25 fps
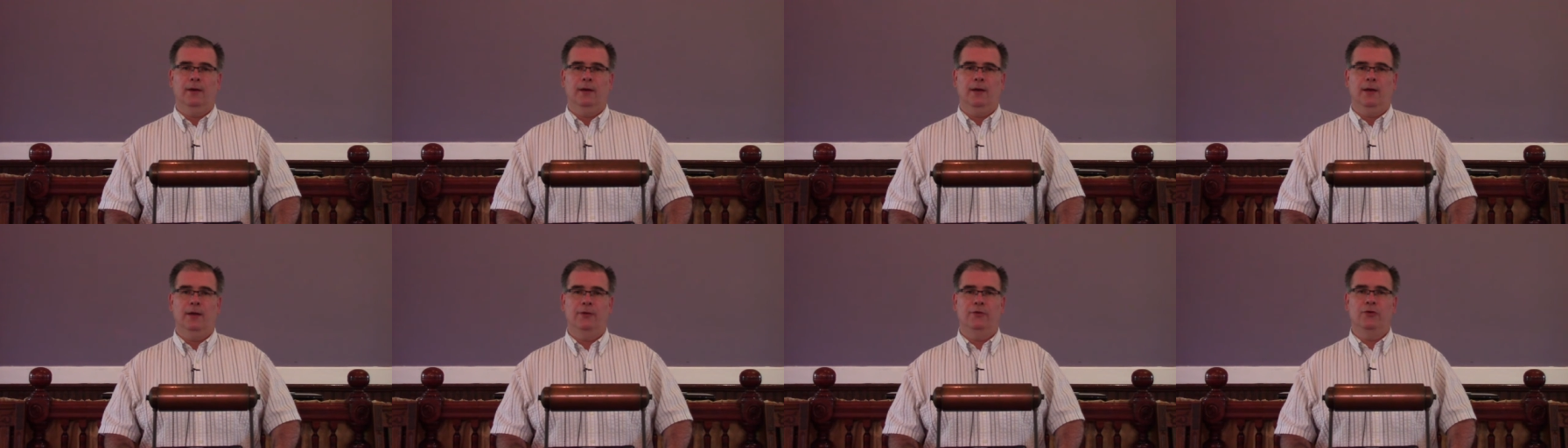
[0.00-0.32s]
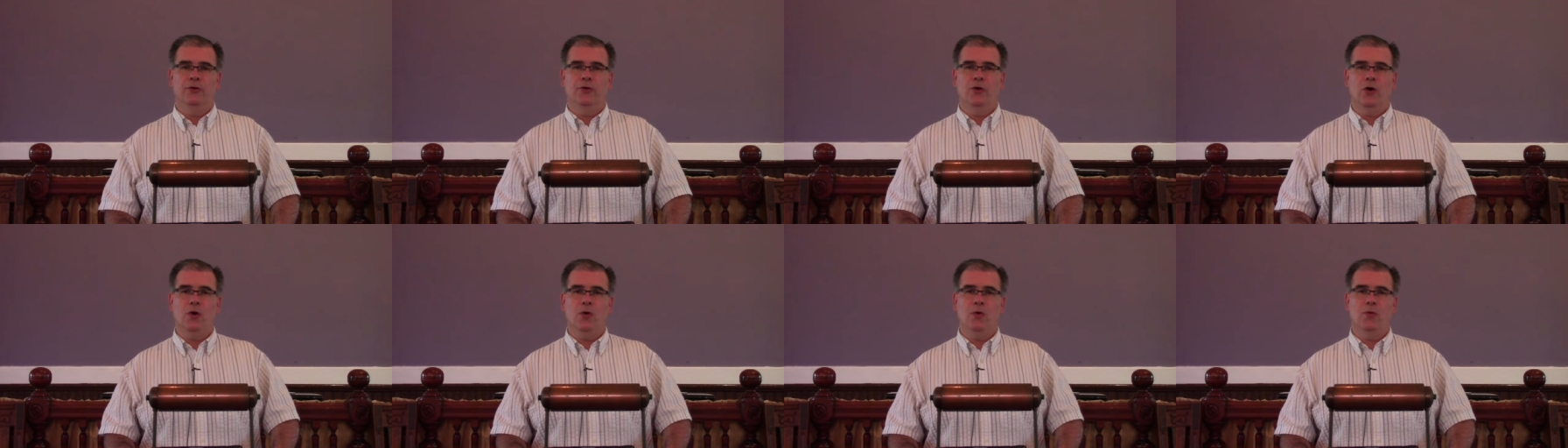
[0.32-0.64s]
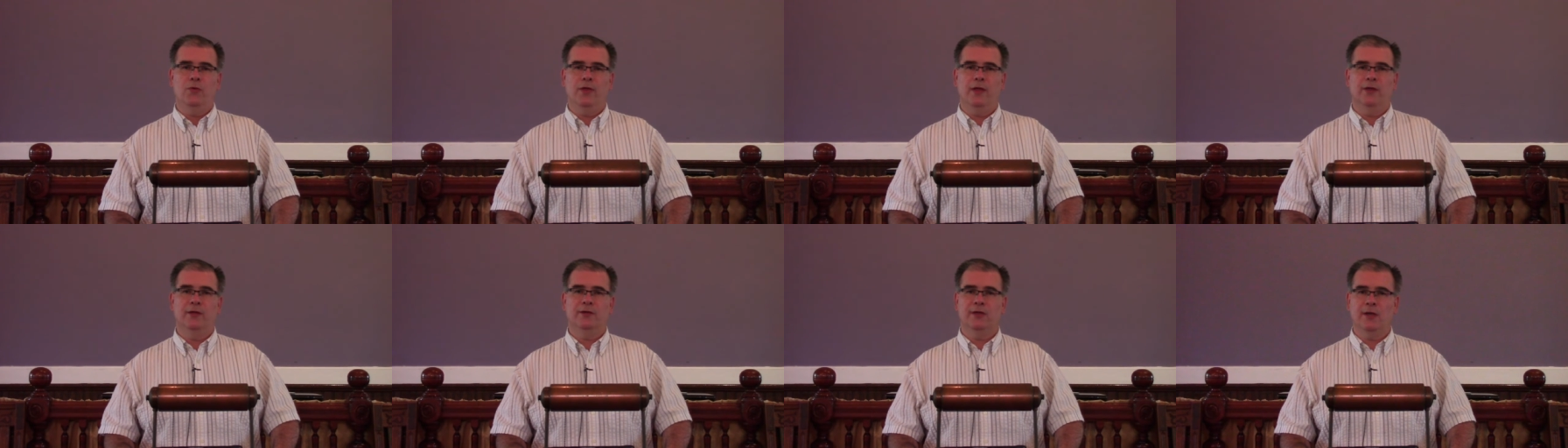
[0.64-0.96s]
And to know
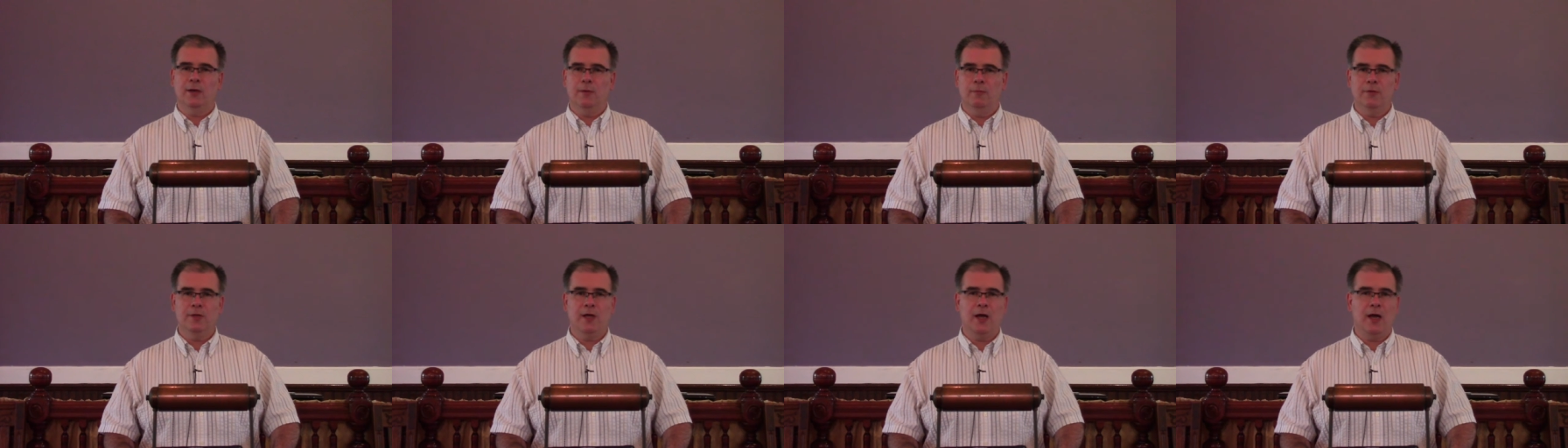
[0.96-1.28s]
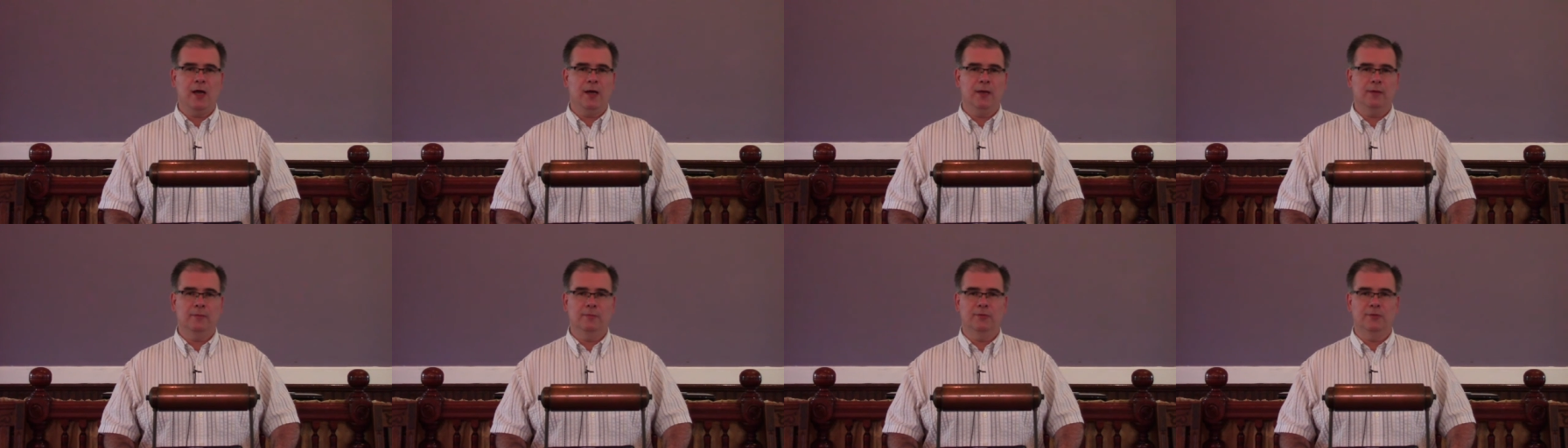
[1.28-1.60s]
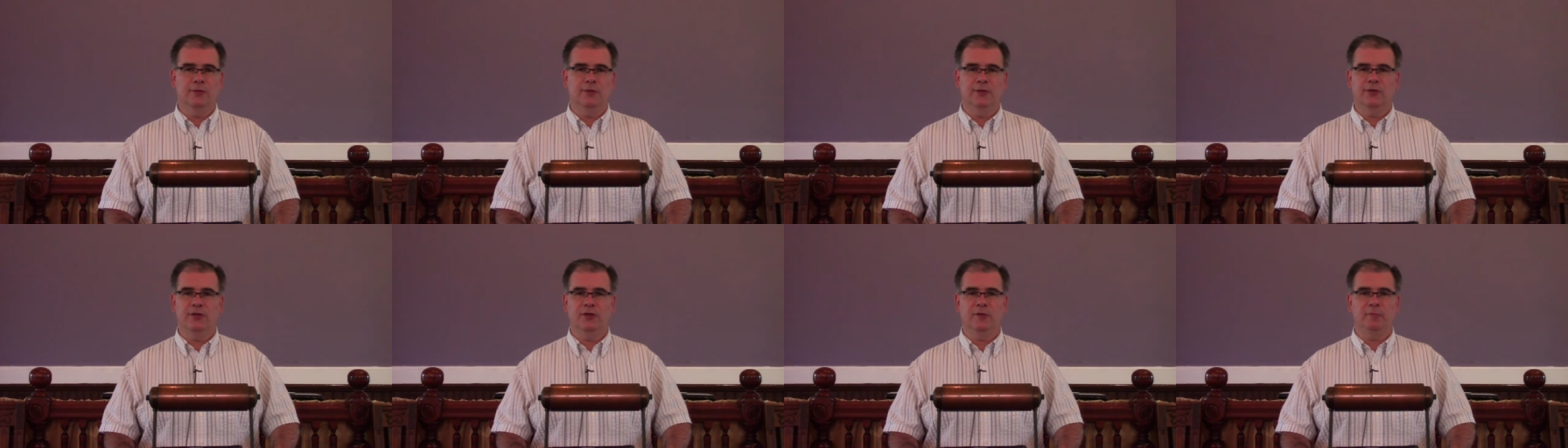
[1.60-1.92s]
that sometimes
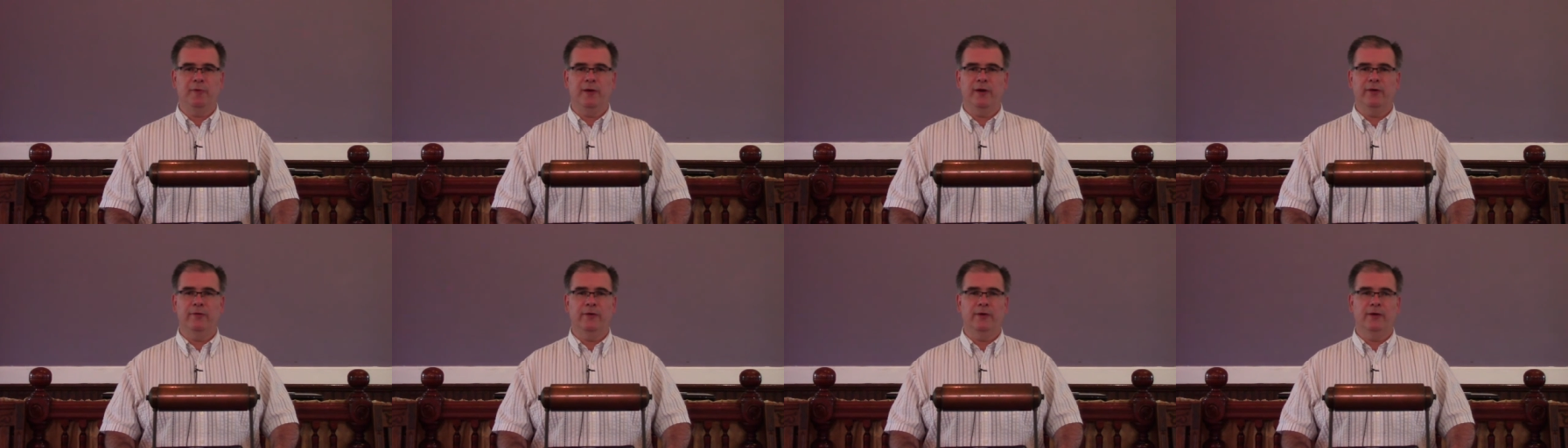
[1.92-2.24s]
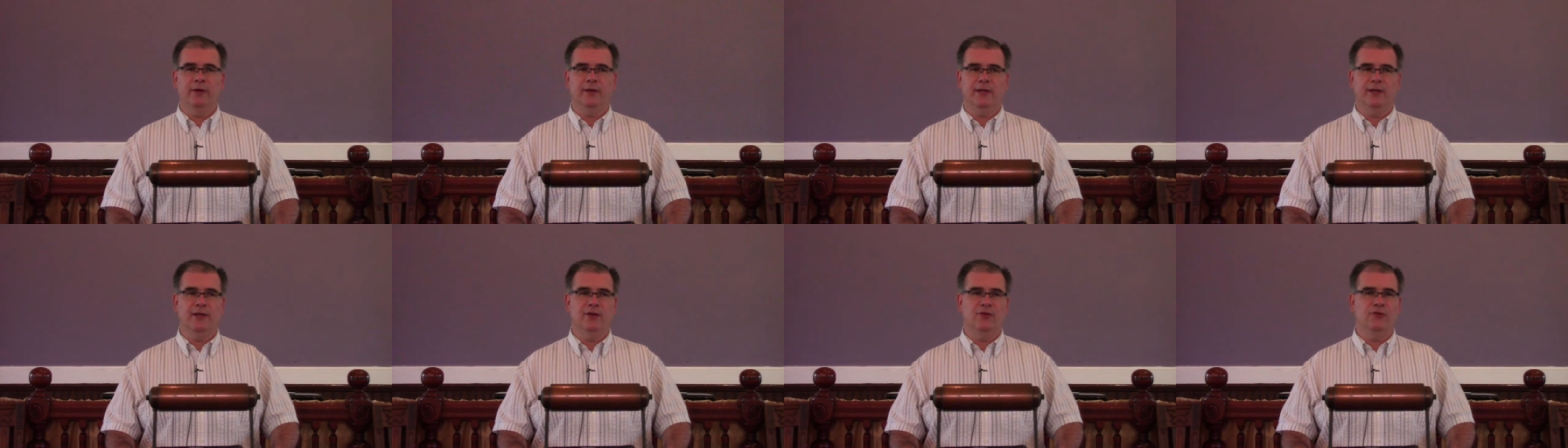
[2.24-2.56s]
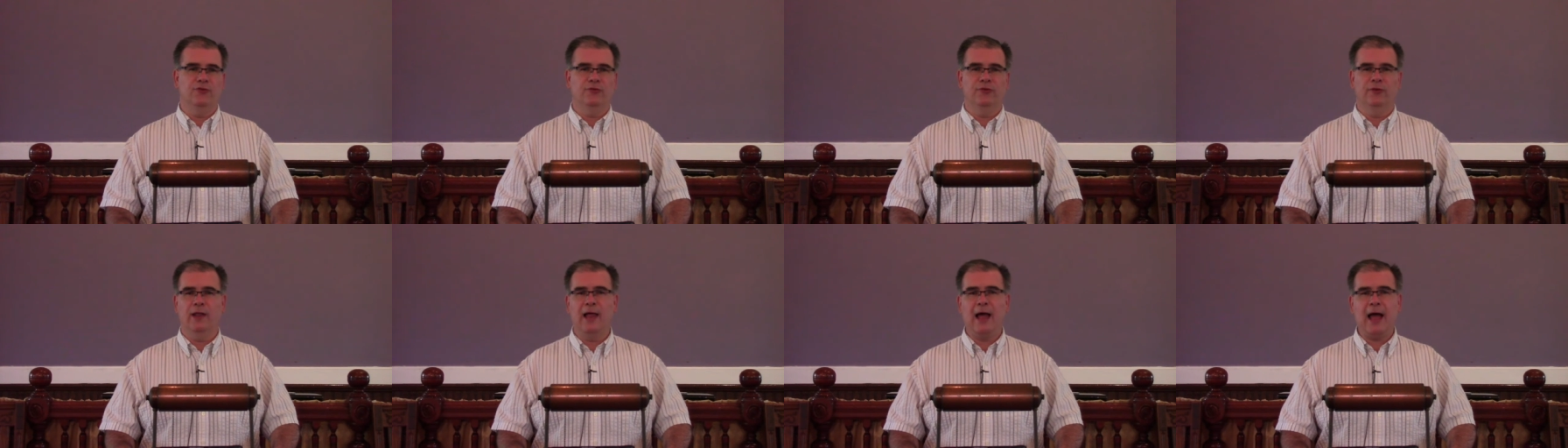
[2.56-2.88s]
the Spirit
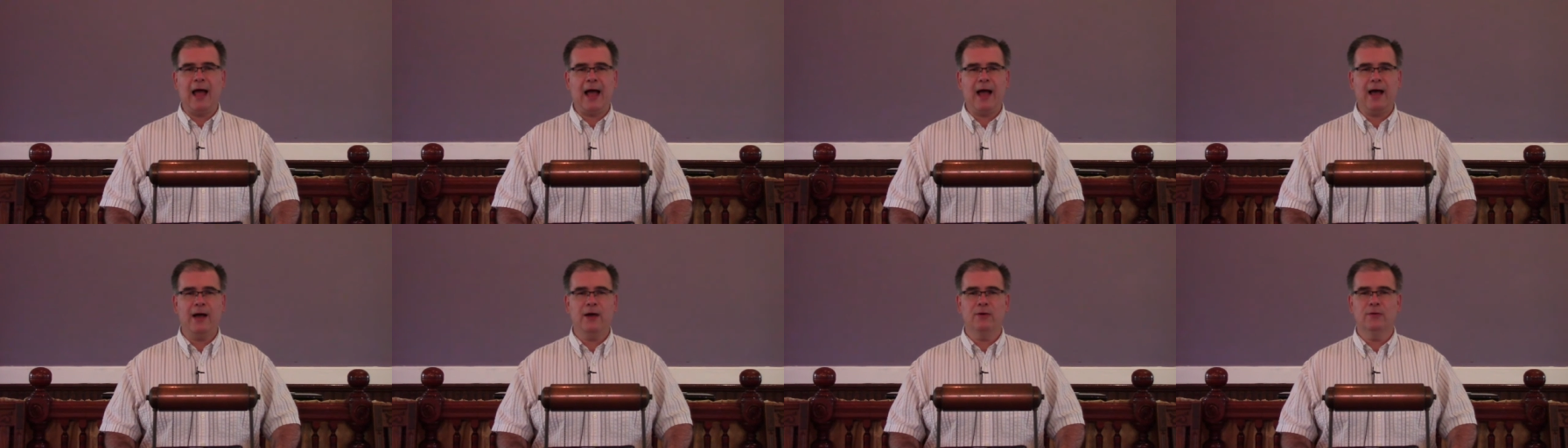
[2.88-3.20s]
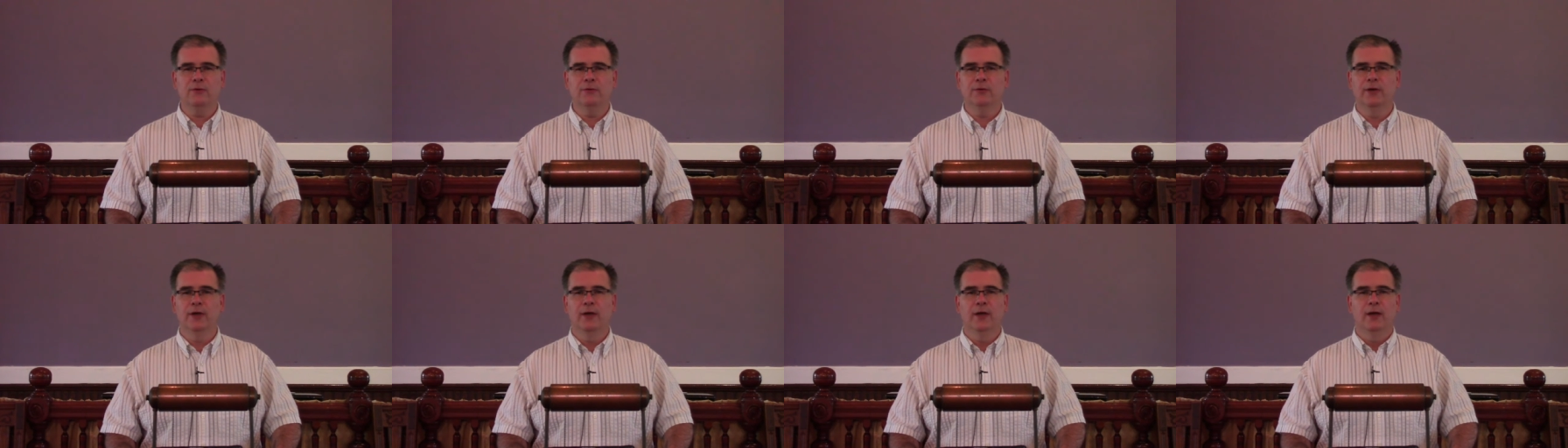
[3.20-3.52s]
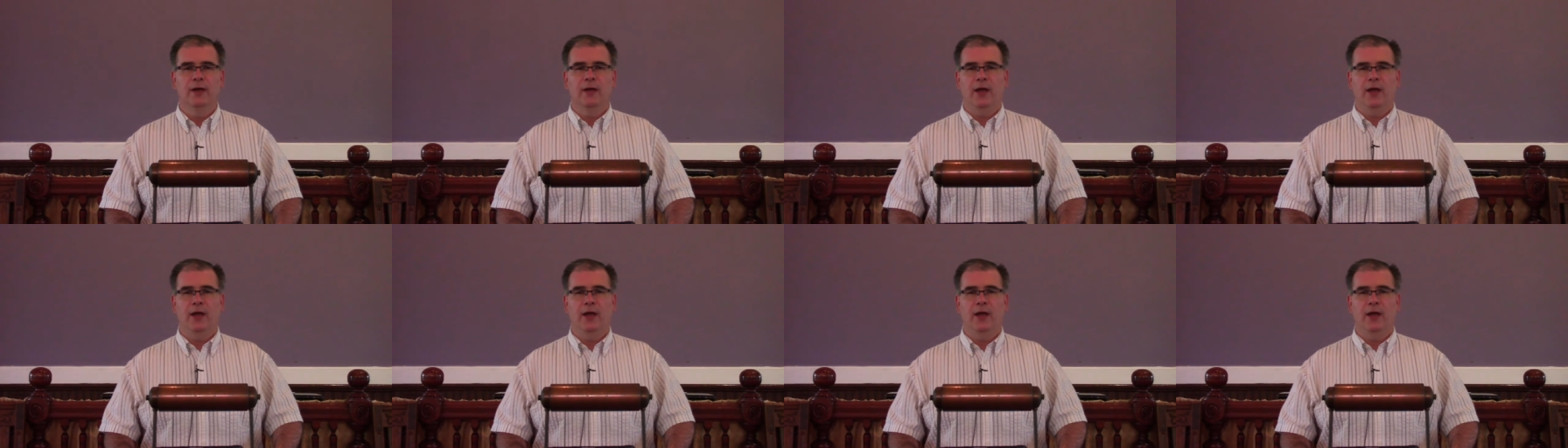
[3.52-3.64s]
is loud